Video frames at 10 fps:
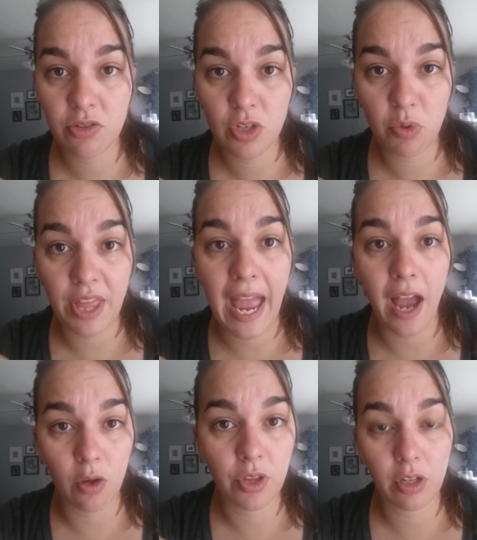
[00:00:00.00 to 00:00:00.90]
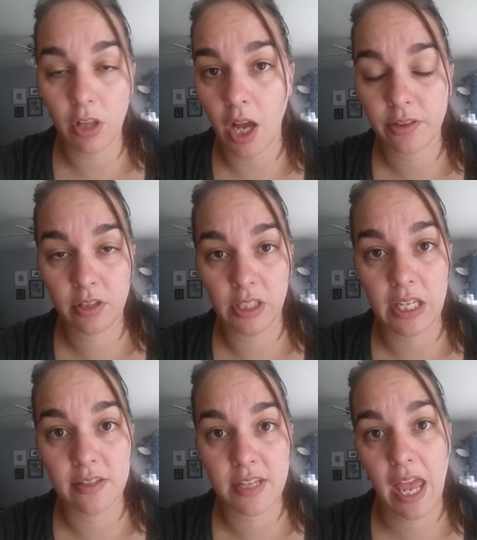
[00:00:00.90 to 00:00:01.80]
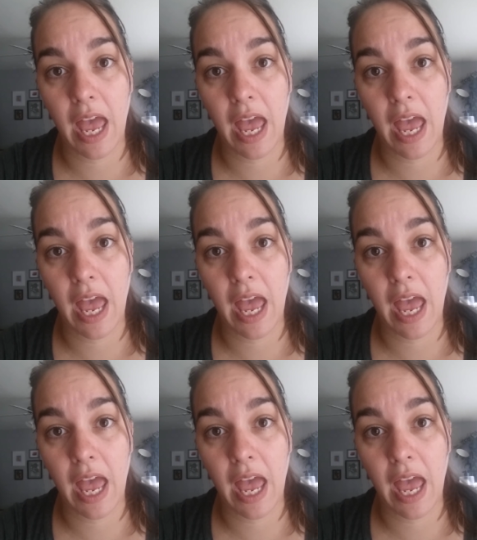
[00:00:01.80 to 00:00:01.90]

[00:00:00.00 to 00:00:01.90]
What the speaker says: to do with how the cloth cleans